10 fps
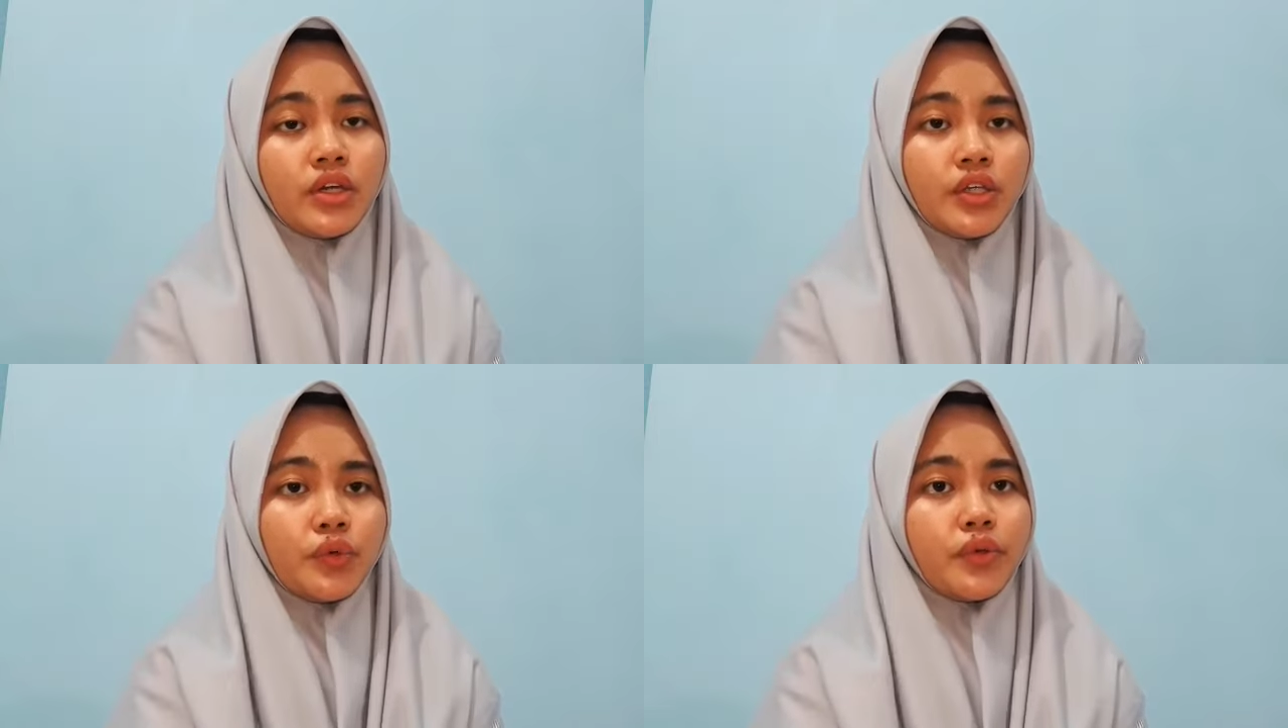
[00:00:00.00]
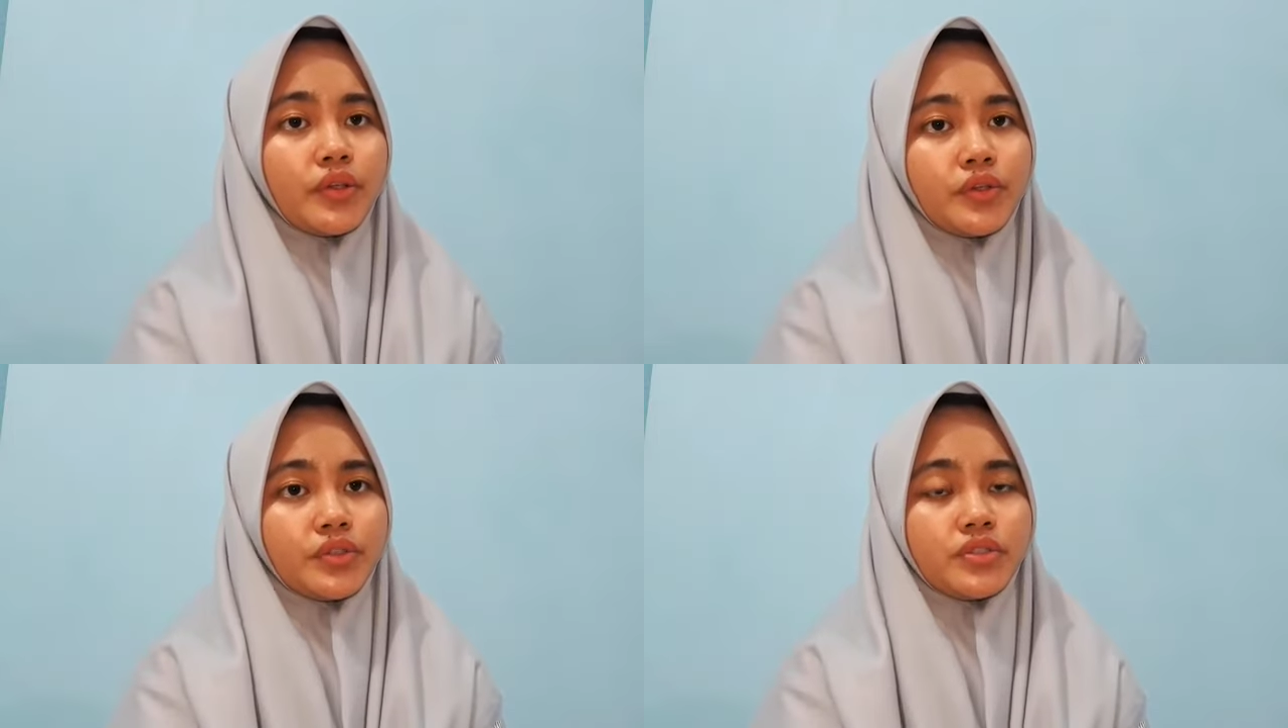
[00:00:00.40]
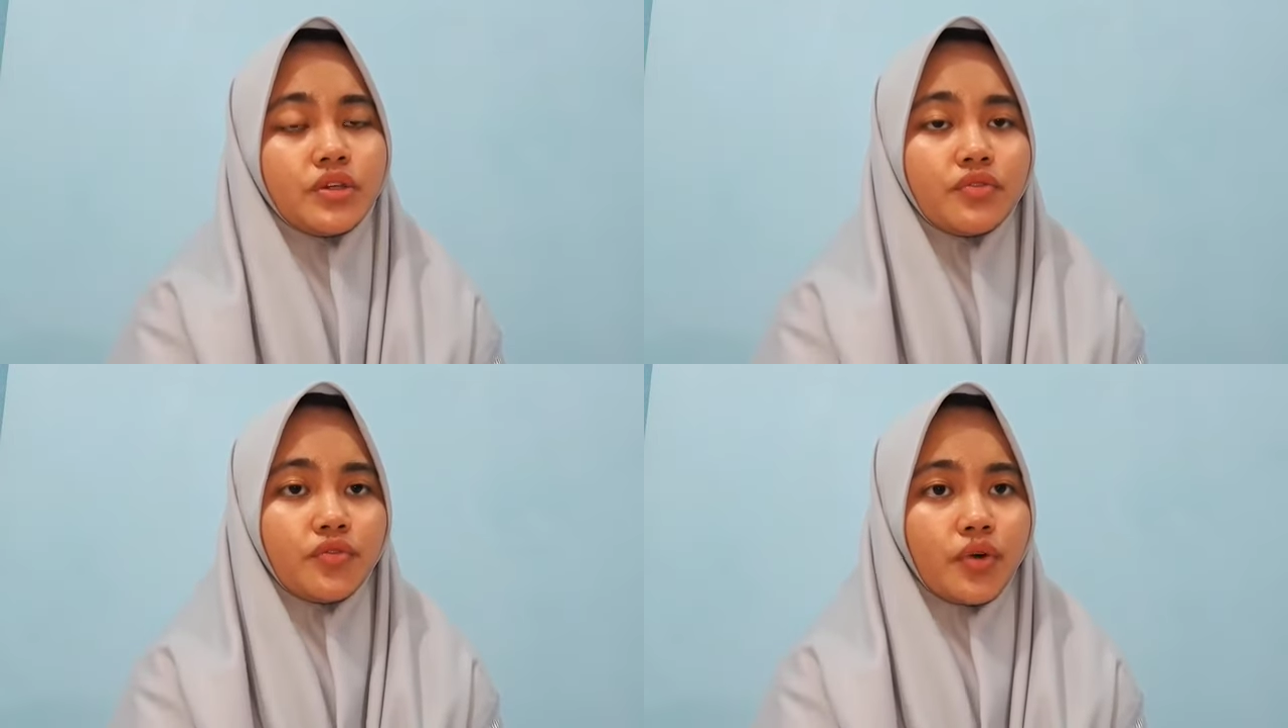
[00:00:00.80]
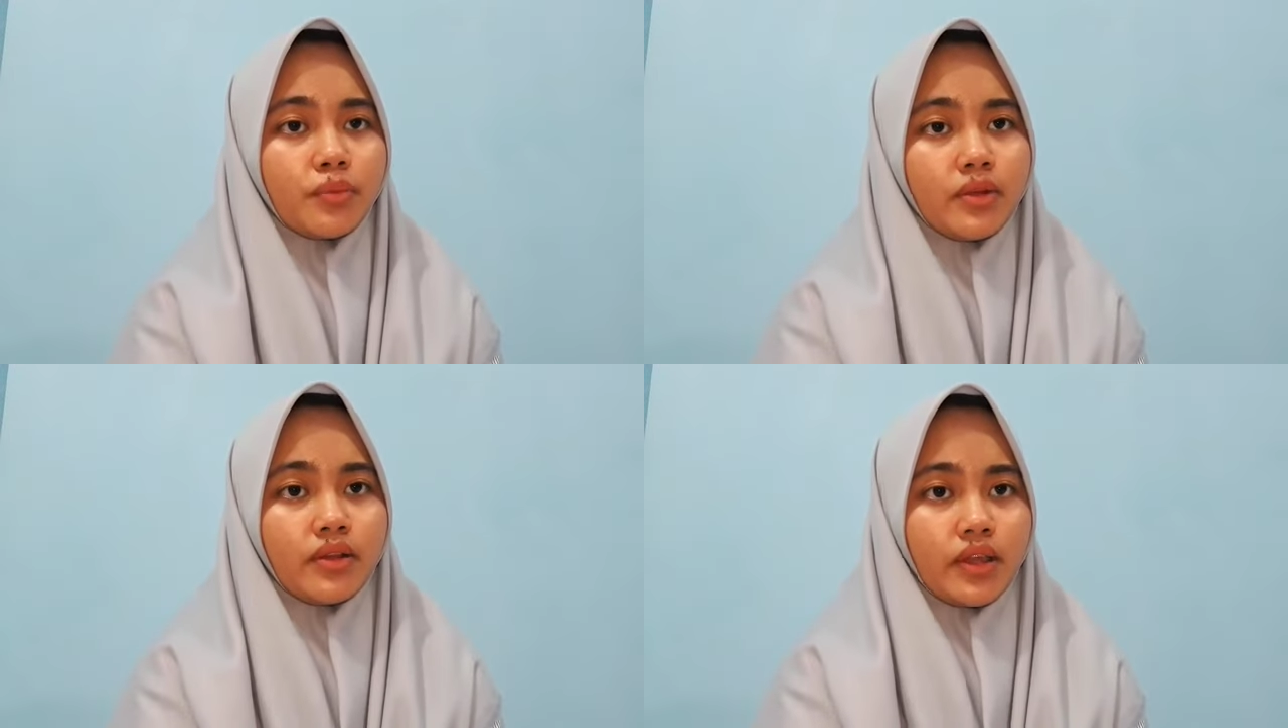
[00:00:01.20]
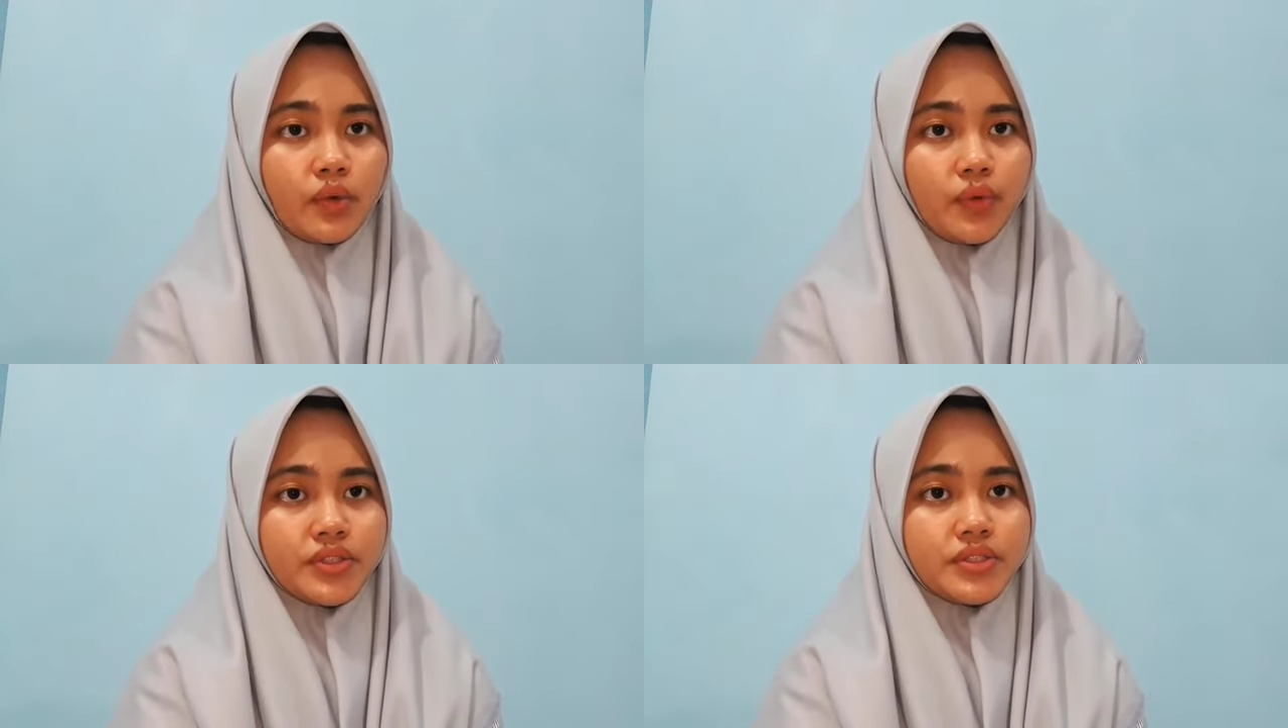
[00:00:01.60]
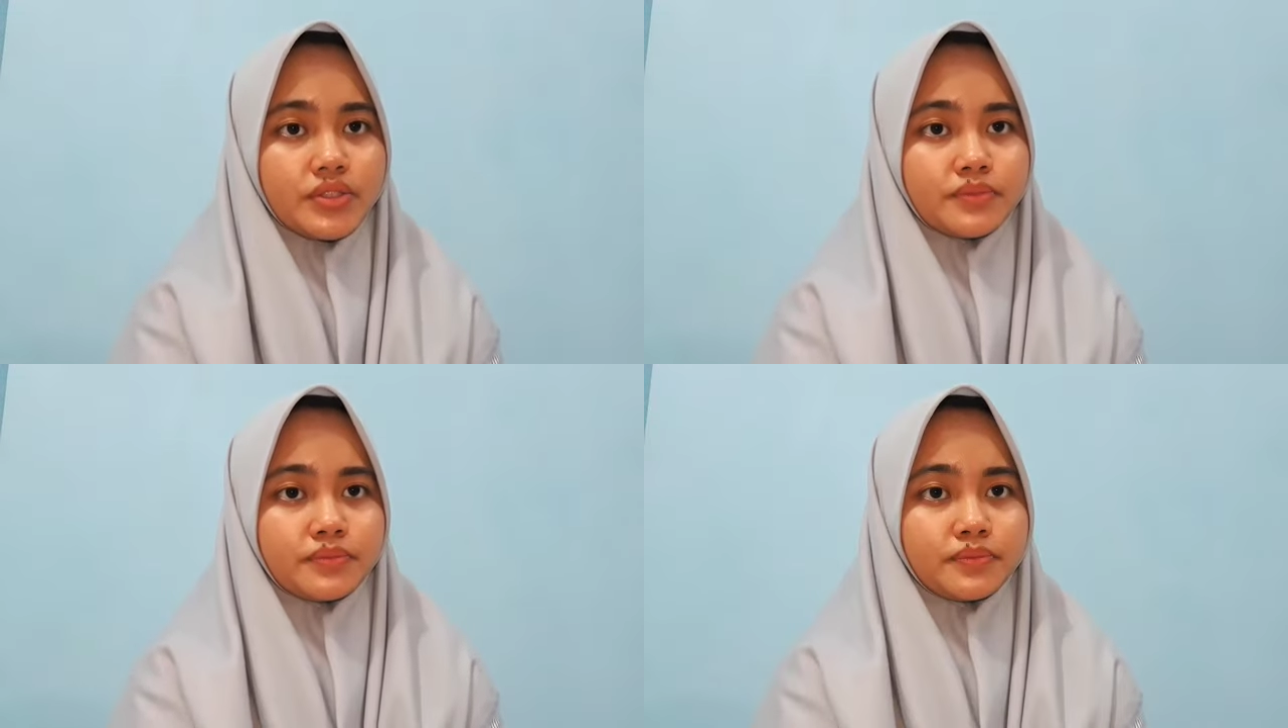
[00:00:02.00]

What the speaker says: you will use the informal language.